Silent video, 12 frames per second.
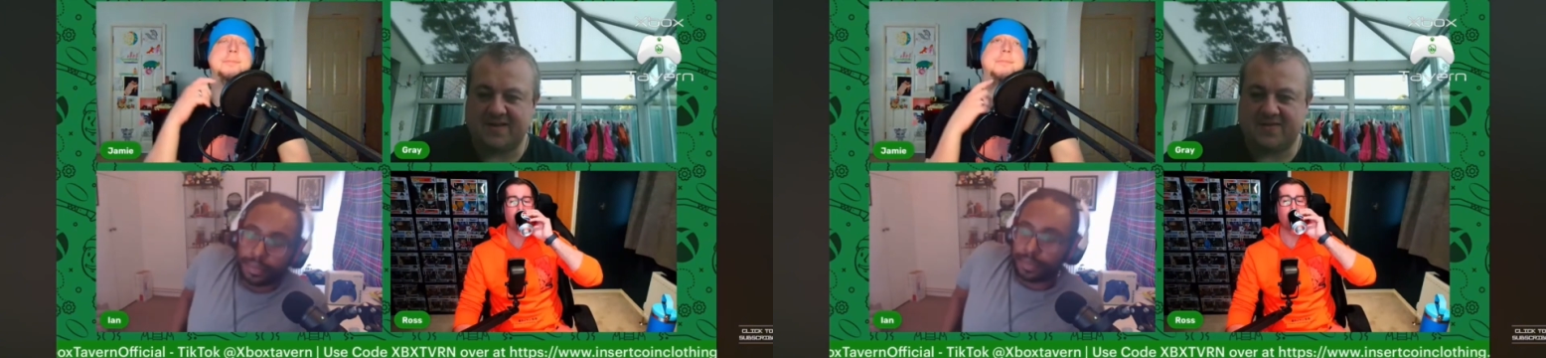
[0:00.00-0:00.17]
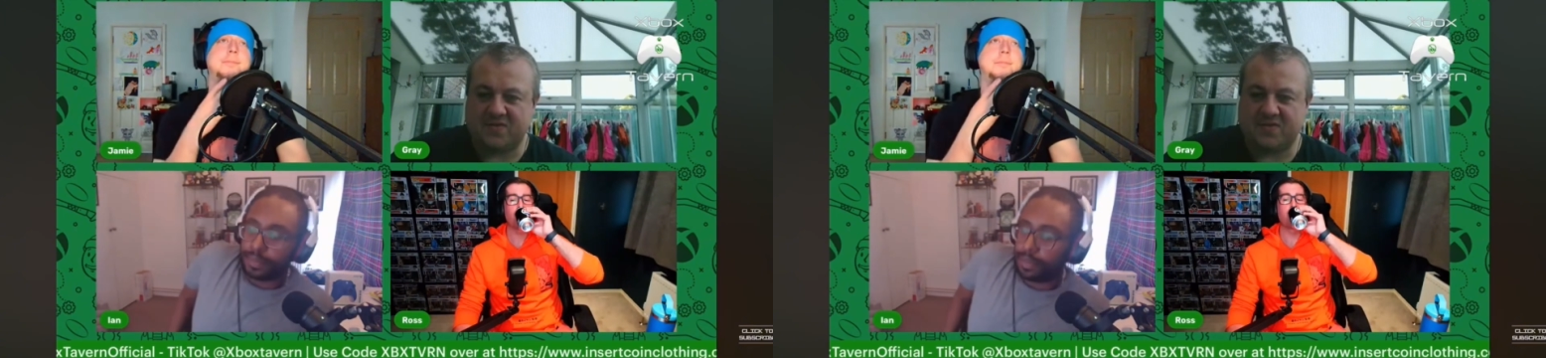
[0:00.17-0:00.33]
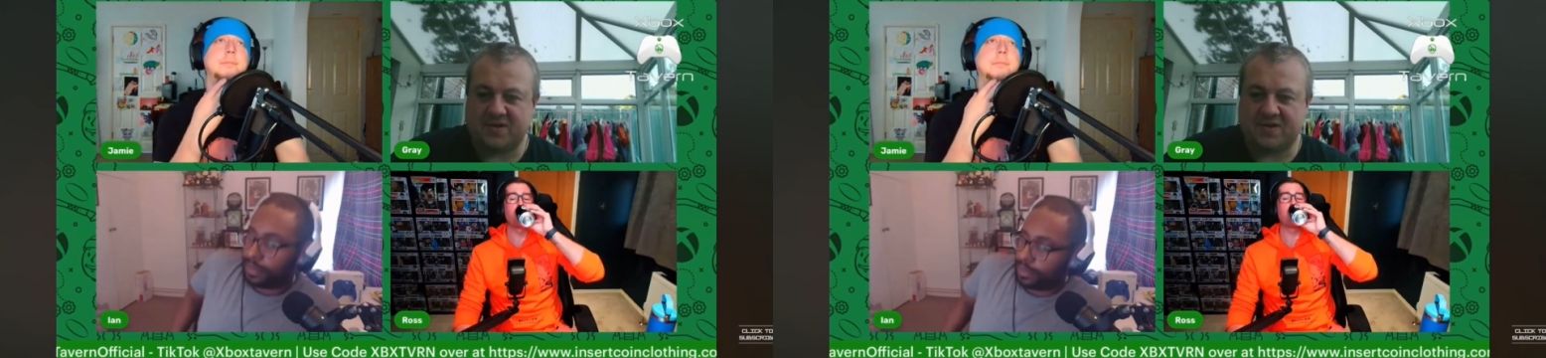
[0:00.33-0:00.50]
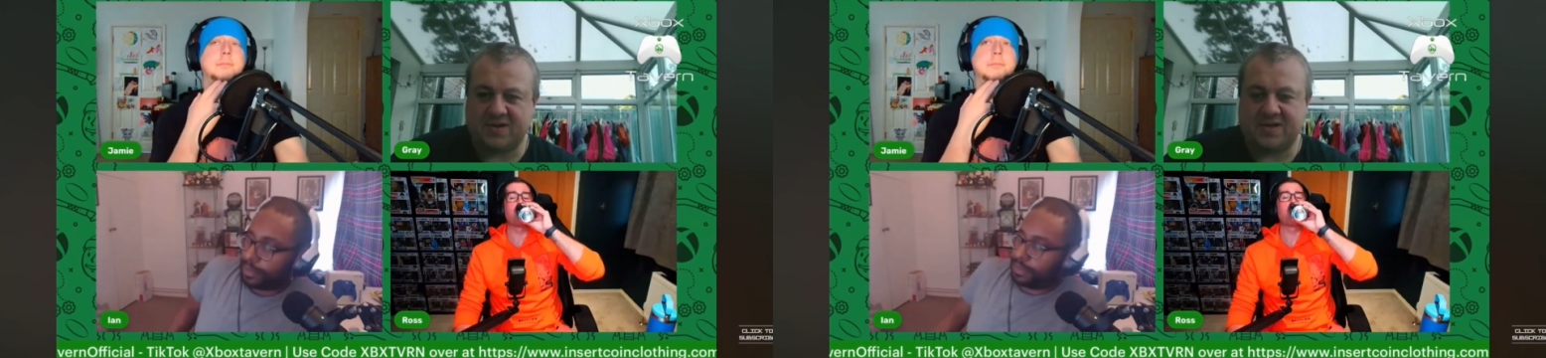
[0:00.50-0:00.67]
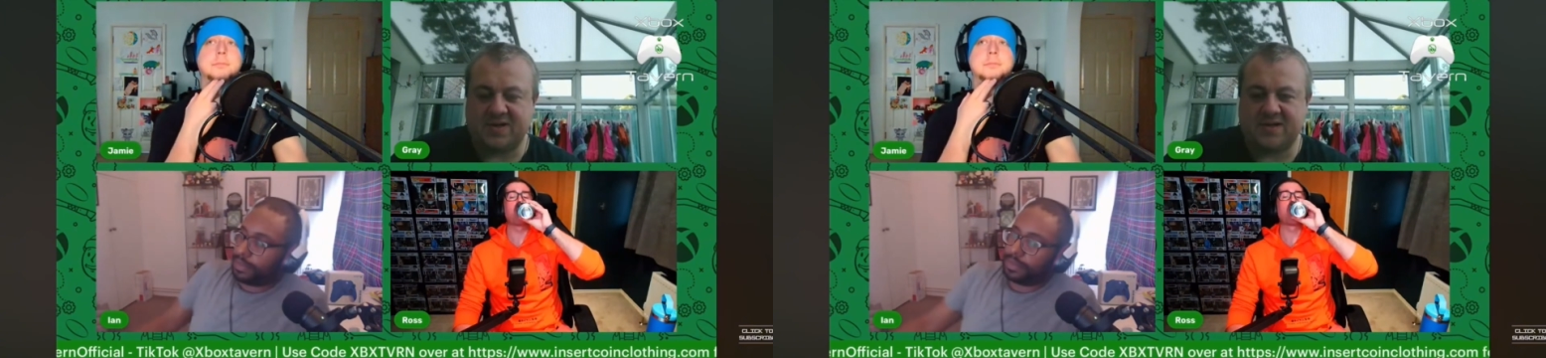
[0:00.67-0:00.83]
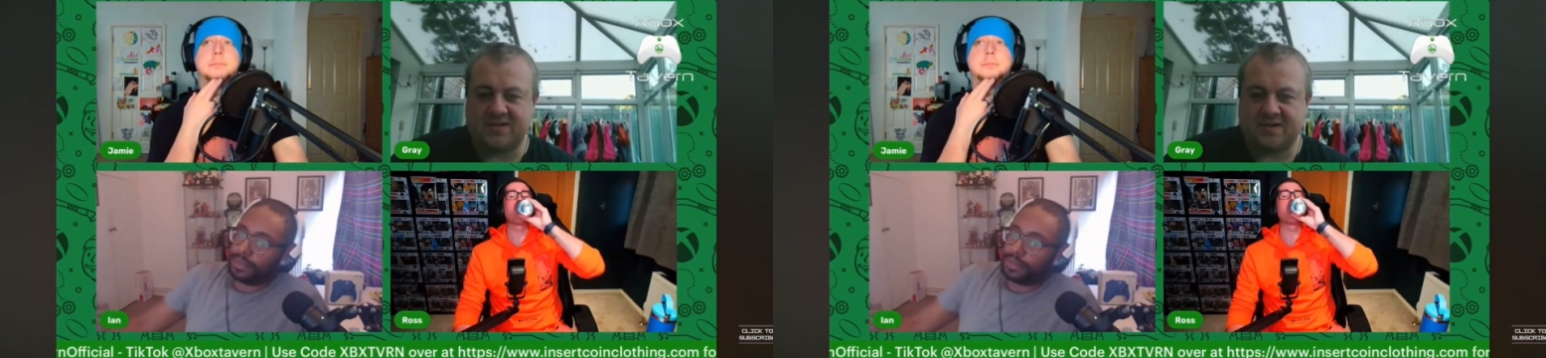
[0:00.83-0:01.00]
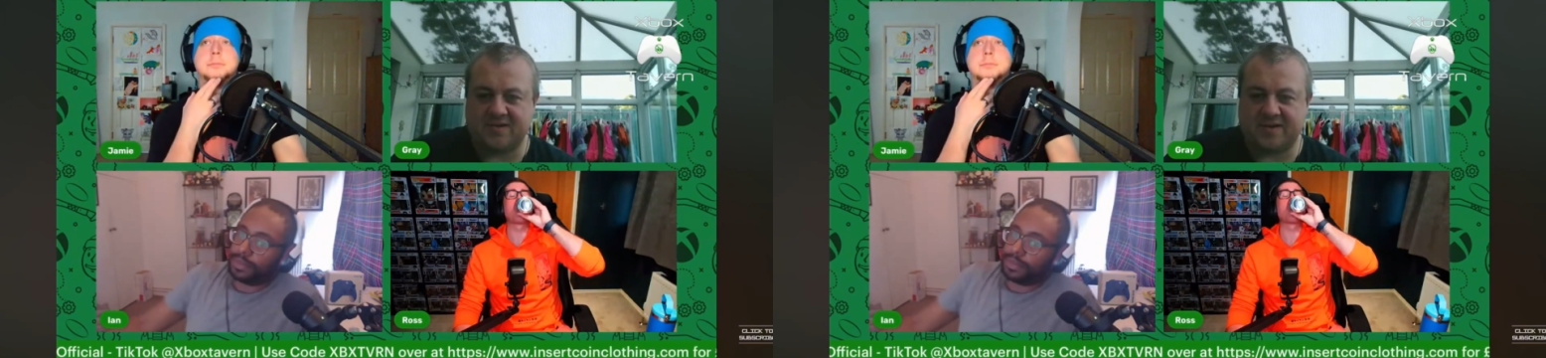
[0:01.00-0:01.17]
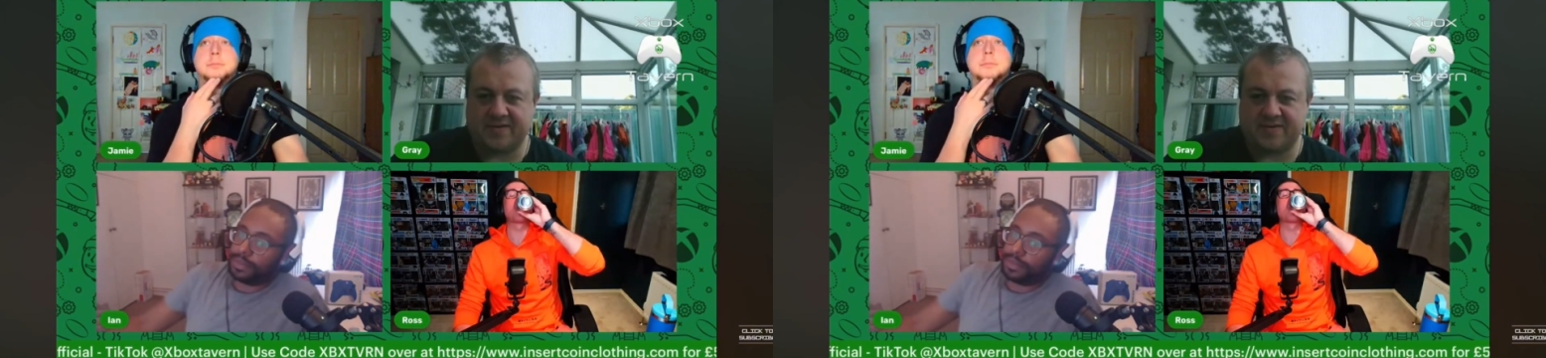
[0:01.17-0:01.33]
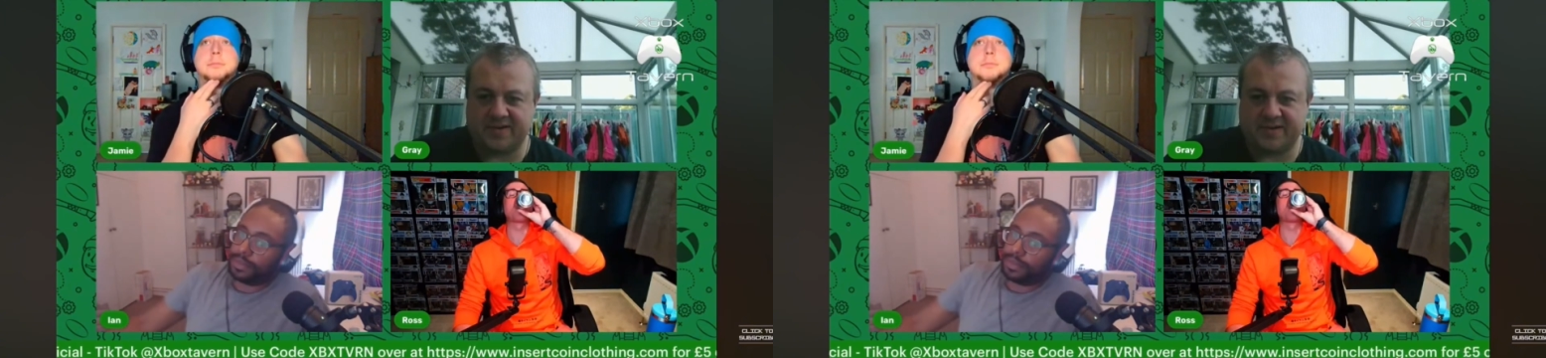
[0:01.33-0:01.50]
Speaker 1: I thought, eh, I'll
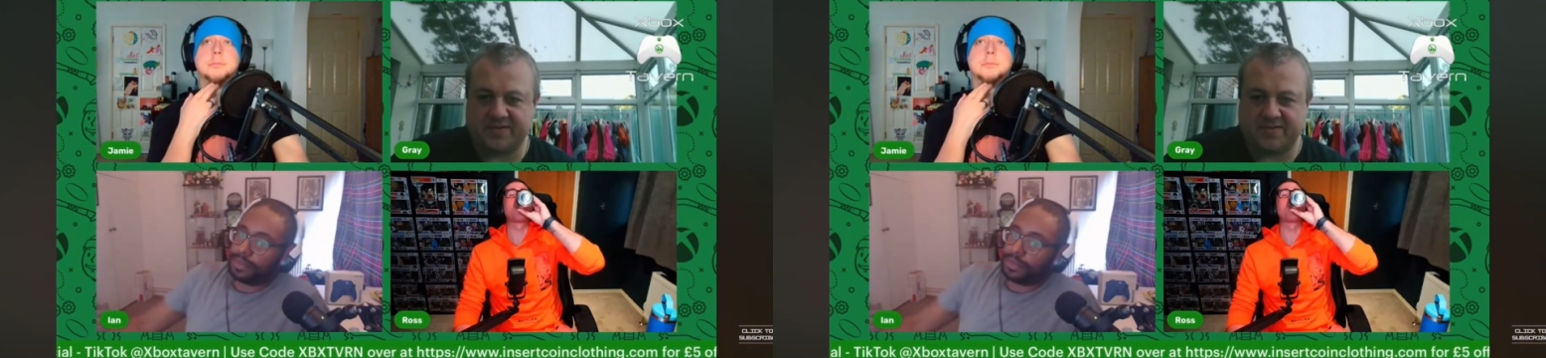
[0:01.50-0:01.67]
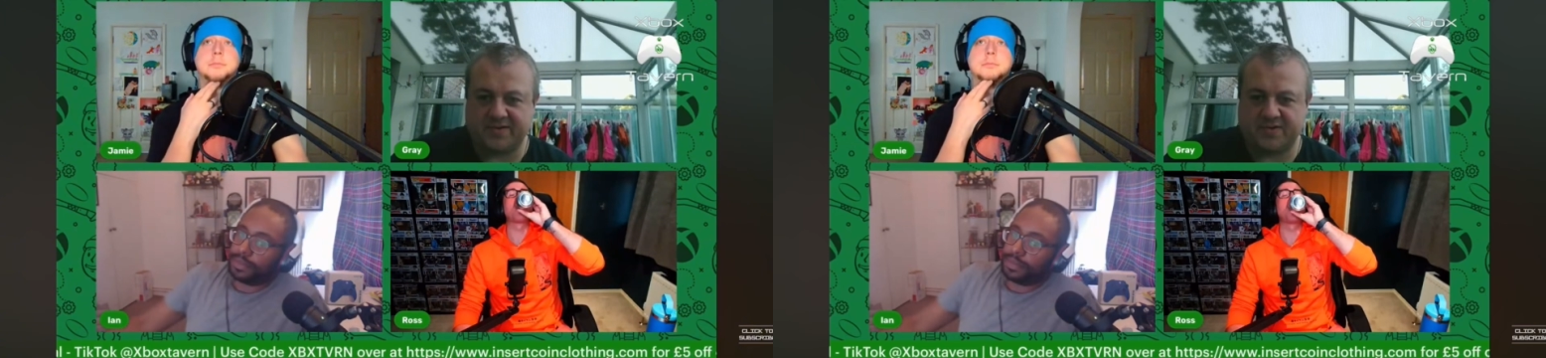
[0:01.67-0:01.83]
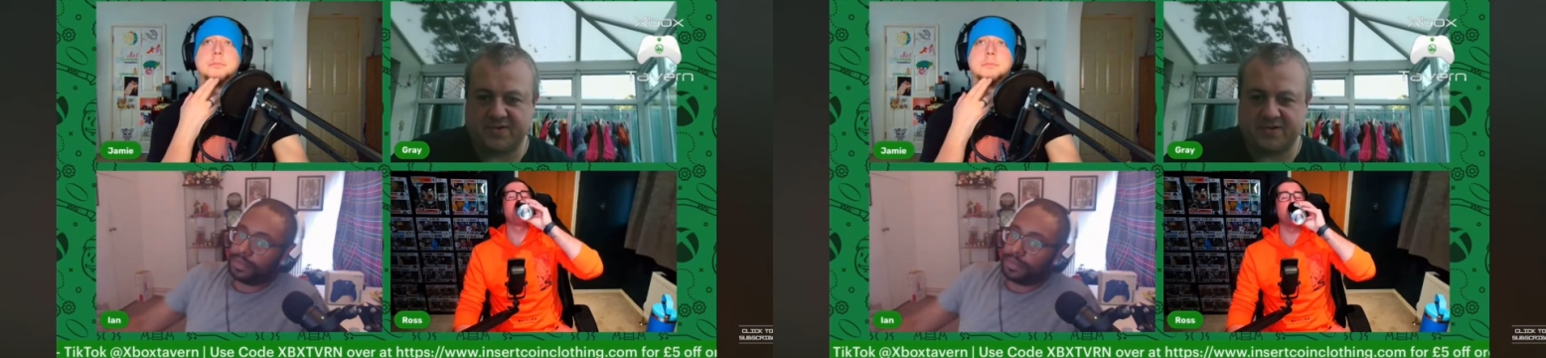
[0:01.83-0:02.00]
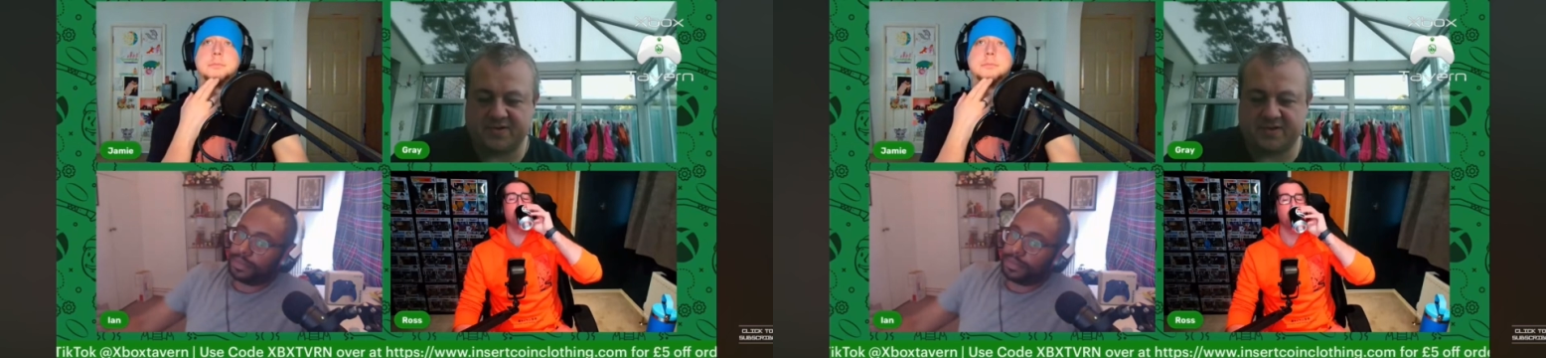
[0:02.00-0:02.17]
give the first one a shot